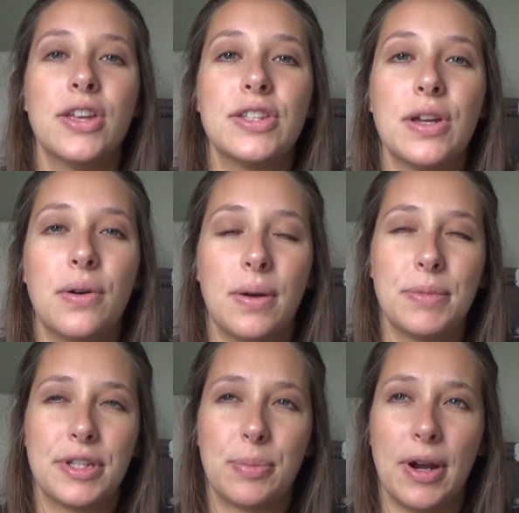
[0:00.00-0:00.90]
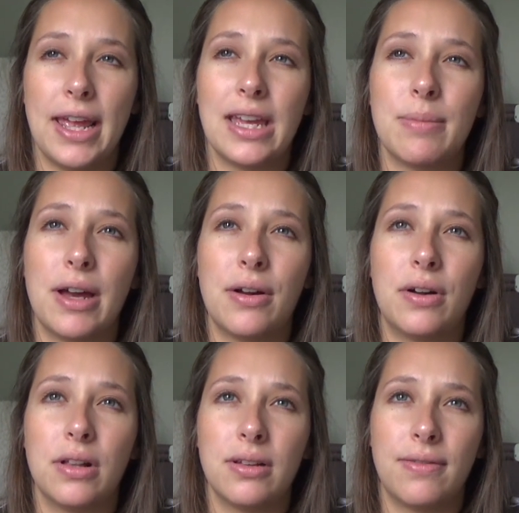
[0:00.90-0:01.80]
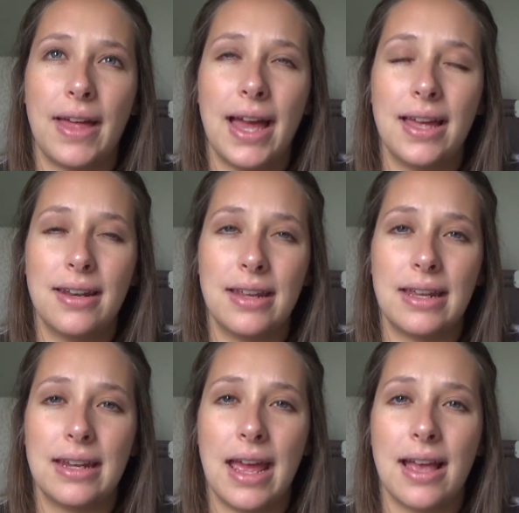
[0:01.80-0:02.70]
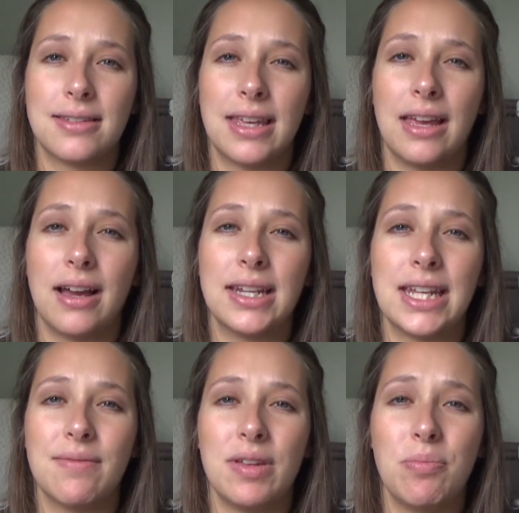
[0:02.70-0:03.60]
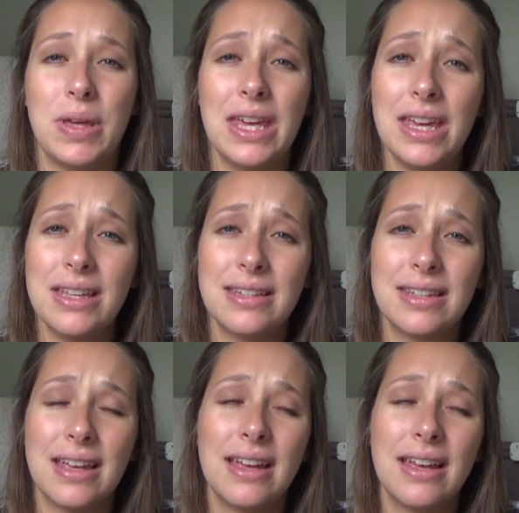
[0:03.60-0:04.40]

So I'm just praying about all of that and asking God to give me peace,